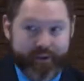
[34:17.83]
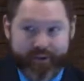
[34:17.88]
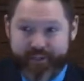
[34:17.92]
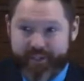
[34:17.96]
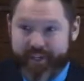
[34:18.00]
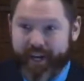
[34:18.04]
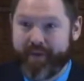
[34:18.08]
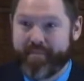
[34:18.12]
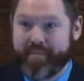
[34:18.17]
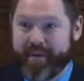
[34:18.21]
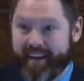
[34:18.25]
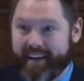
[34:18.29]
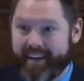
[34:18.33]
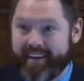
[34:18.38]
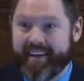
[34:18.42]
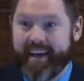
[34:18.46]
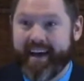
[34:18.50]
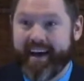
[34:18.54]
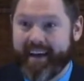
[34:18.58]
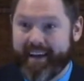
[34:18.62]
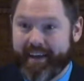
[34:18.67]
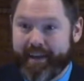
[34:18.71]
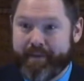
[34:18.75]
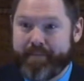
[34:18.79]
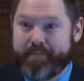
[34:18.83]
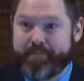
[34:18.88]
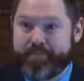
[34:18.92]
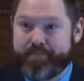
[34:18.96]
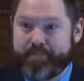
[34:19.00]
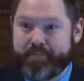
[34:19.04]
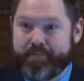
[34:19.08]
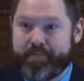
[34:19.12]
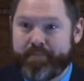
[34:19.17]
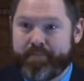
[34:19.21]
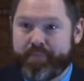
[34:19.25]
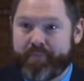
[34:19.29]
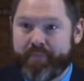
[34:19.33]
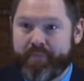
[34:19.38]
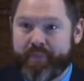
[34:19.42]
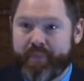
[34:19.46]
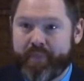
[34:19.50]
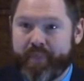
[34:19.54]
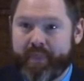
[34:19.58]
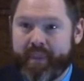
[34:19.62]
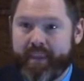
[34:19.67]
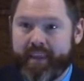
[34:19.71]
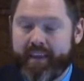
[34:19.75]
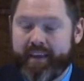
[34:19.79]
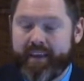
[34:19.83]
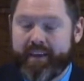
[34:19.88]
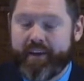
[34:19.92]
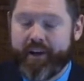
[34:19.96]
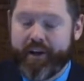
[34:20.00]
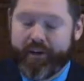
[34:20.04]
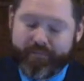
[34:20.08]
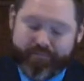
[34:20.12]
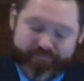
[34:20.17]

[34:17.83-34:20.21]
how many a day? You know,